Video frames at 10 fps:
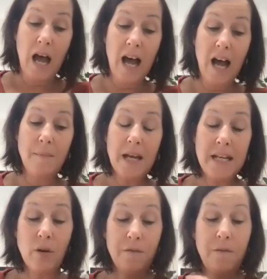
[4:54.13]
And
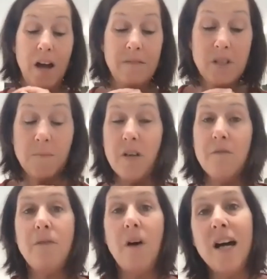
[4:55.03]
here are 5 tips of
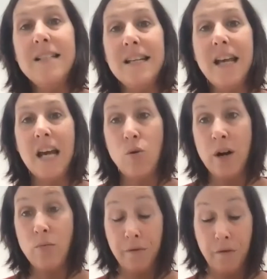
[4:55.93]
finding a
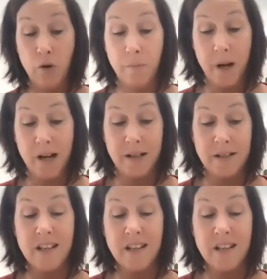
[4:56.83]
great referral partner.